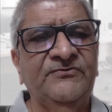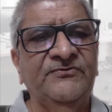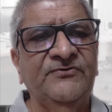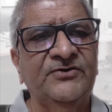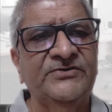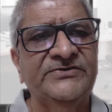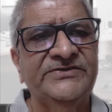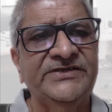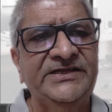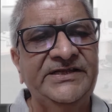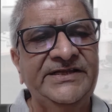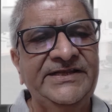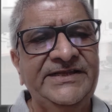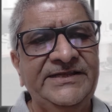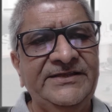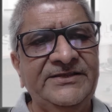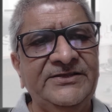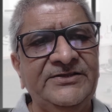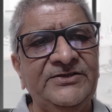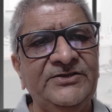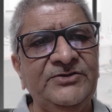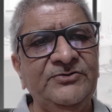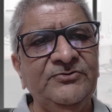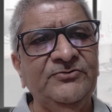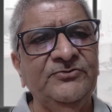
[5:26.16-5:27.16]
for
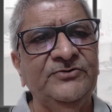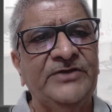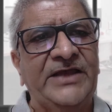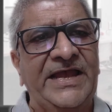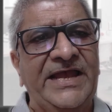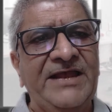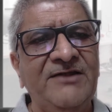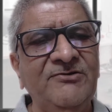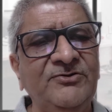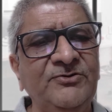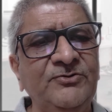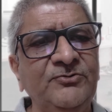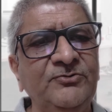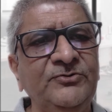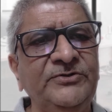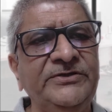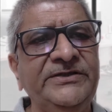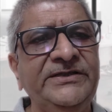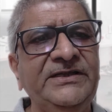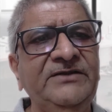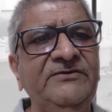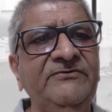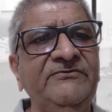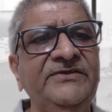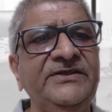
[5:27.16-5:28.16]
selling, you have to
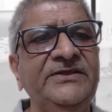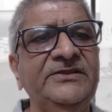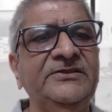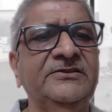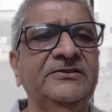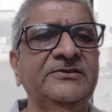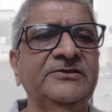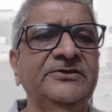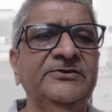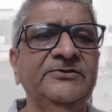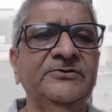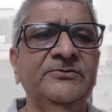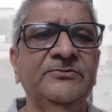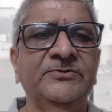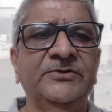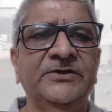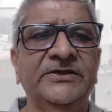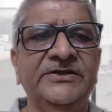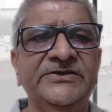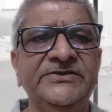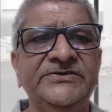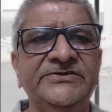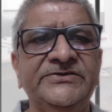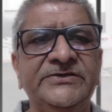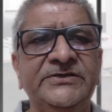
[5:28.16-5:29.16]
deal with
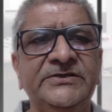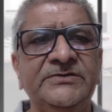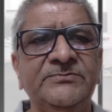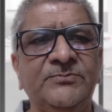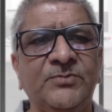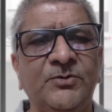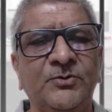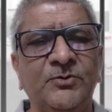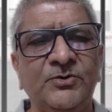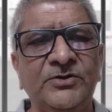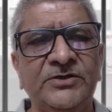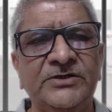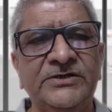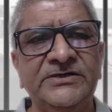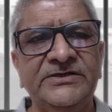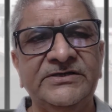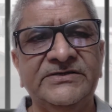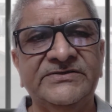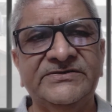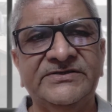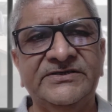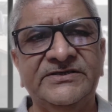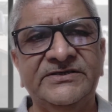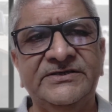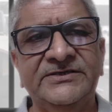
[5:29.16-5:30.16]
registered
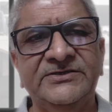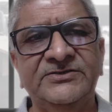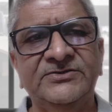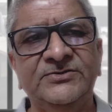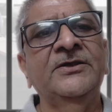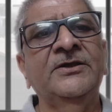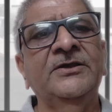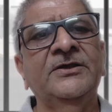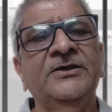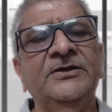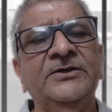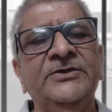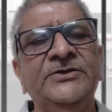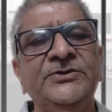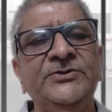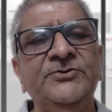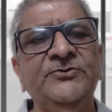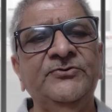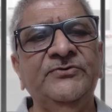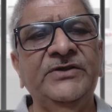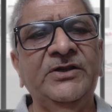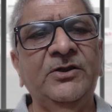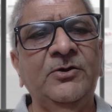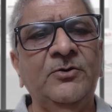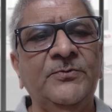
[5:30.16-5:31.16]
brokers. You
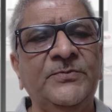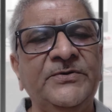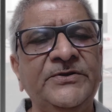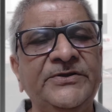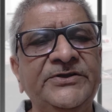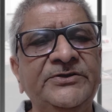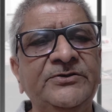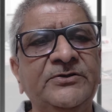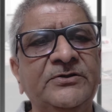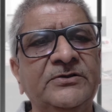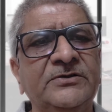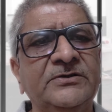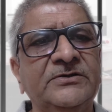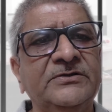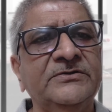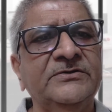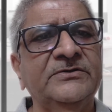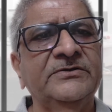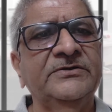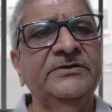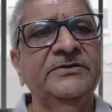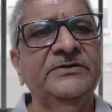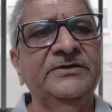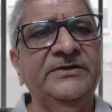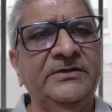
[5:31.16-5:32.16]
will open your
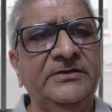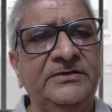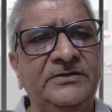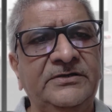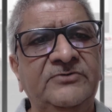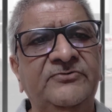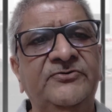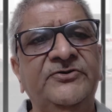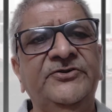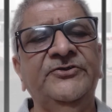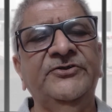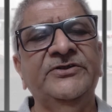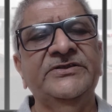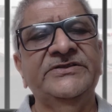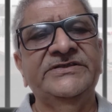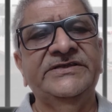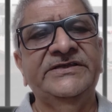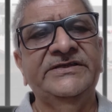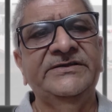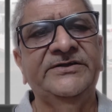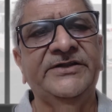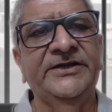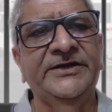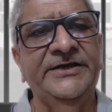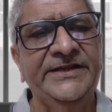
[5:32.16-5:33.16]
what you can
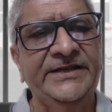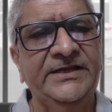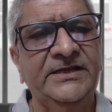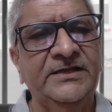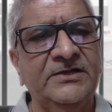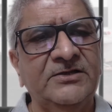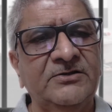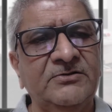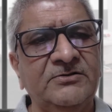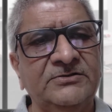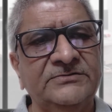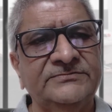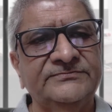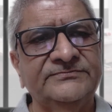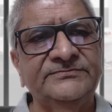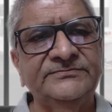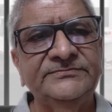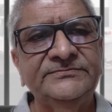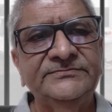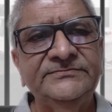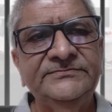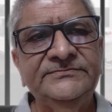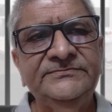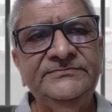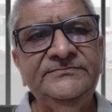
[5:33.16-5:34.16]
say trading account,
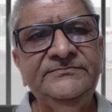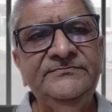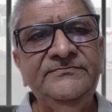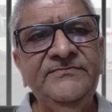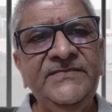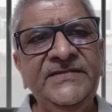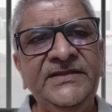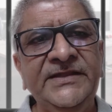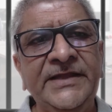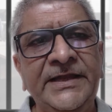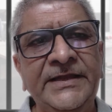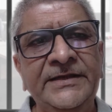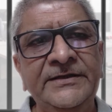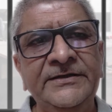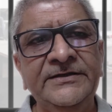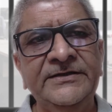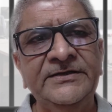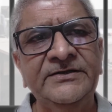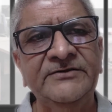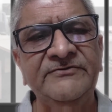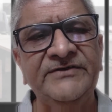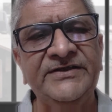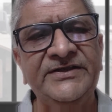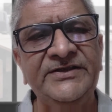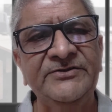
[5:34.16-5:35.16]
and
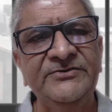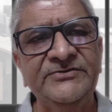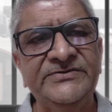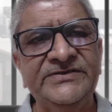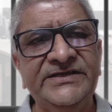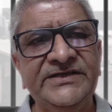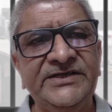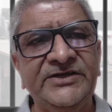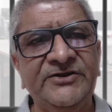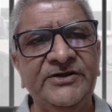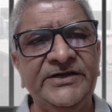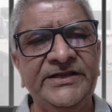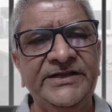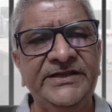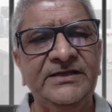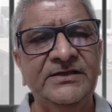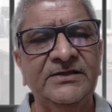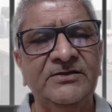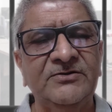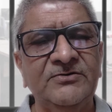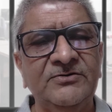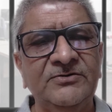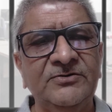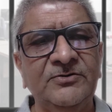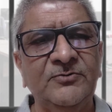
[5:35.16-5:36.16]
when you say trading
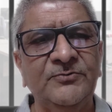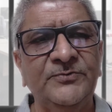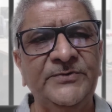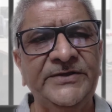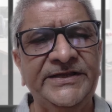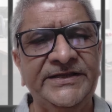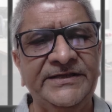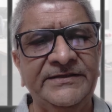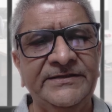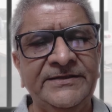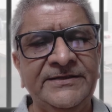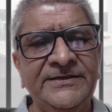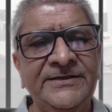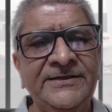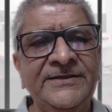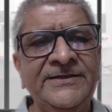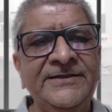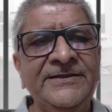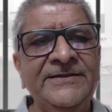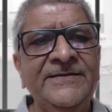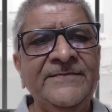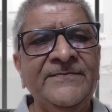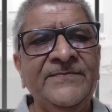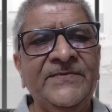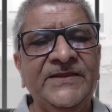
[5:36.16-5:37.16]
account opening,
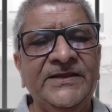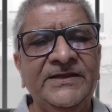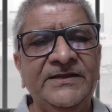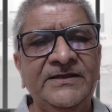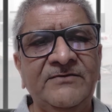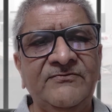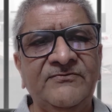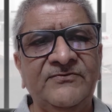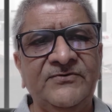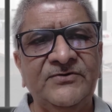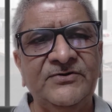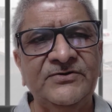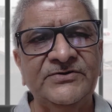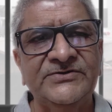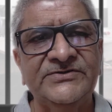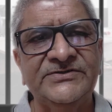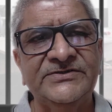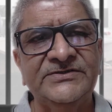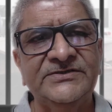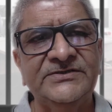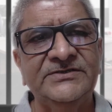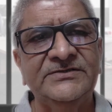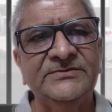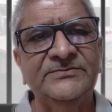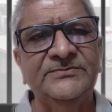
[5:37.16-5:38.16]
then of course
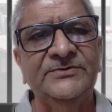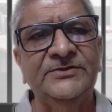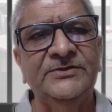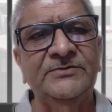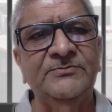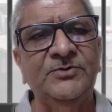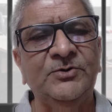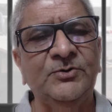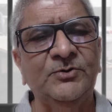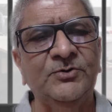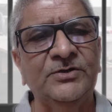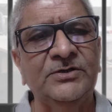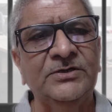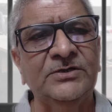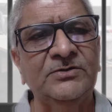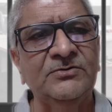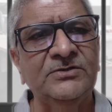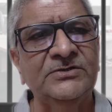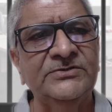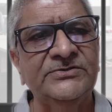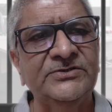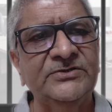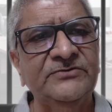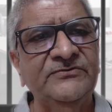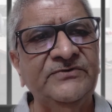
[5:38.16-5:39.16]
a broker
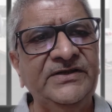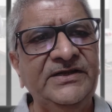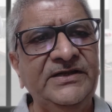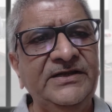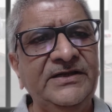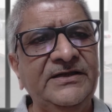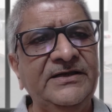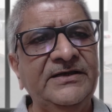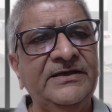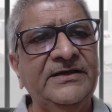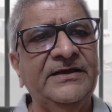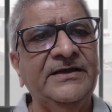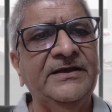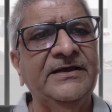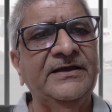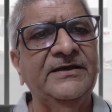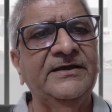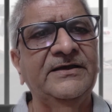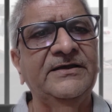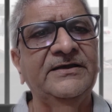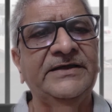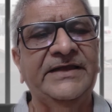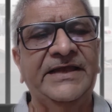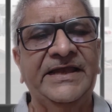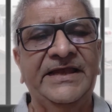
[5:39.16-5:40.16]
also will
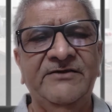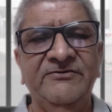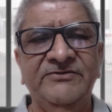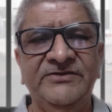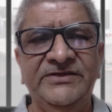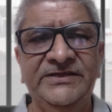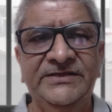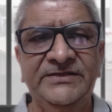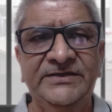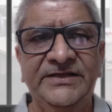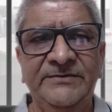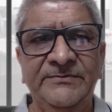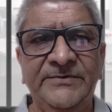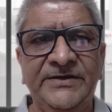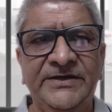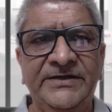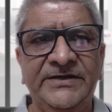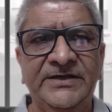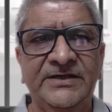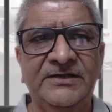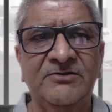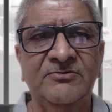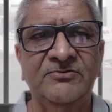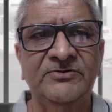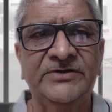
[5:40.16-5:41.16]
have the
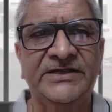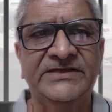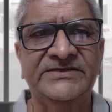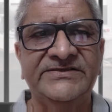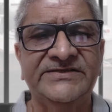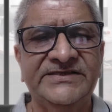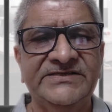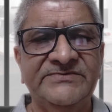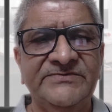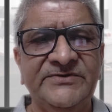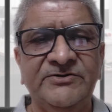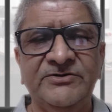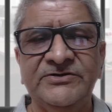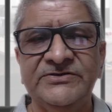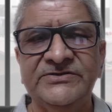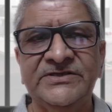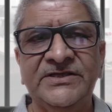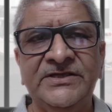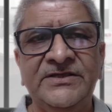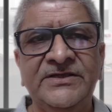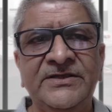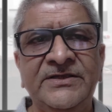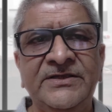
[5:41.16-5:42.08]
Demat account access, because